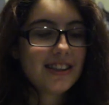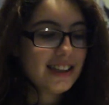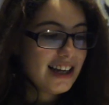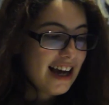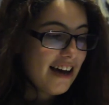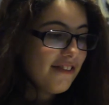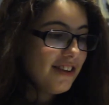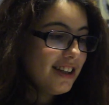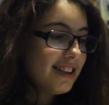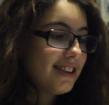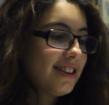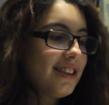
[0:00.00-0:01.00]
they have
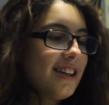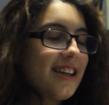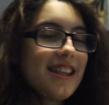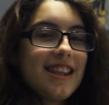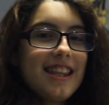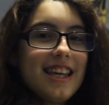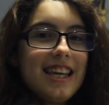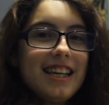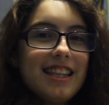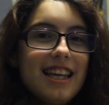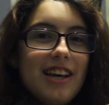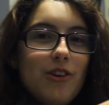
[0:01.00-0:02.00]
this
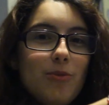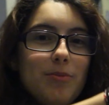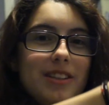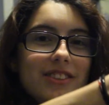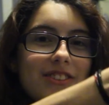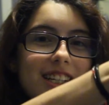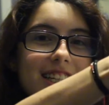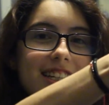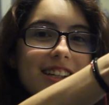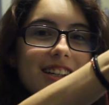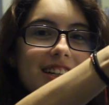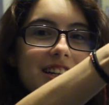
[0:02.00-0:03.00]
thing that opens right
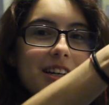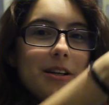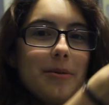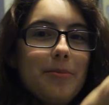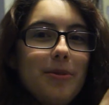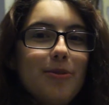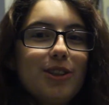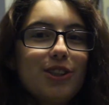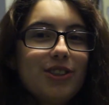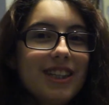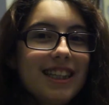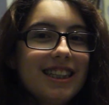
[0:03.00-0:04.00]
here, but when
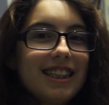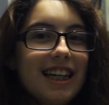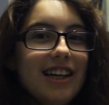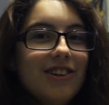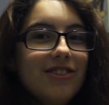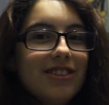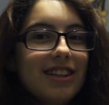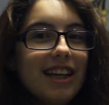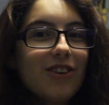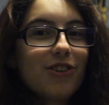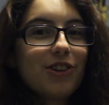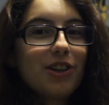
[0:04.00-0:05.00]
you're laying down
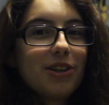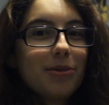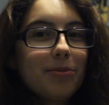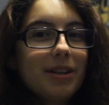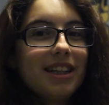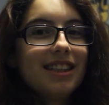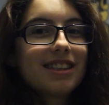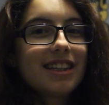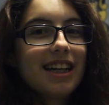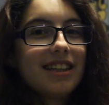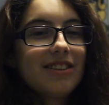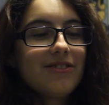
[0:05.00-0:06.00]
or on your bed, it's
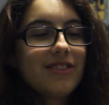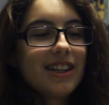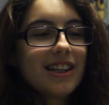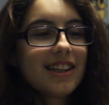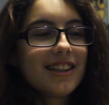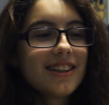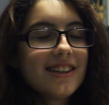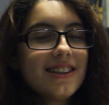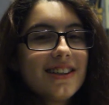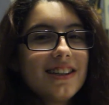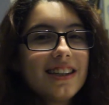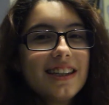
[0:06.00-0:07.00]
kind of like
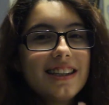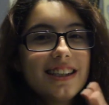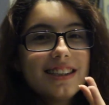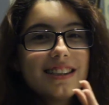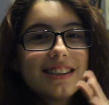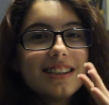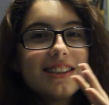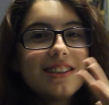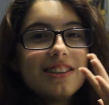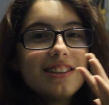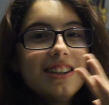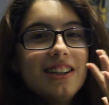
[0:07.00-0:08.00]
this is
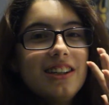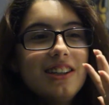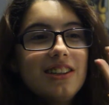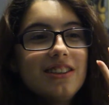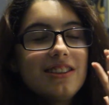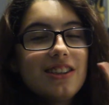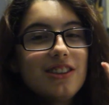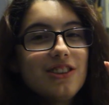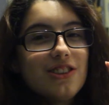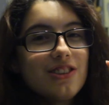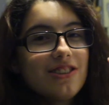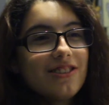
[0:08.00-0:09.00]
gonna
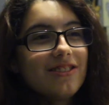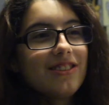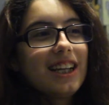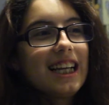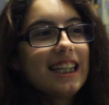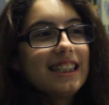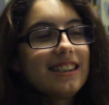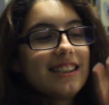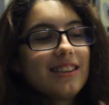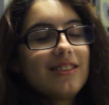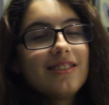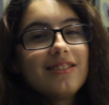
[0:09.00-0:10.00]
touch your legs
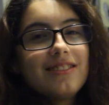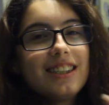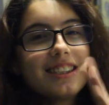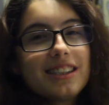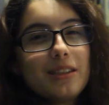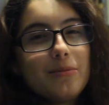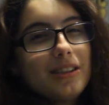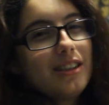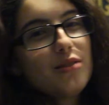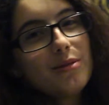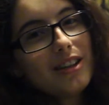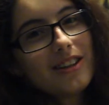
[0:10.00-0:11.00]
and it's gonna be a
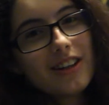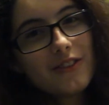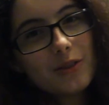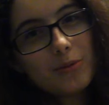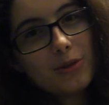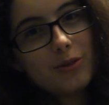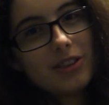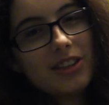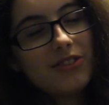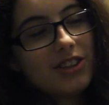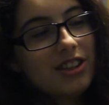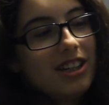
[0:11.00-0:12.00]
little bit uncomfortable or
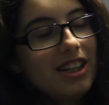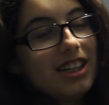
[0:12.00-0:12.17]
whatever.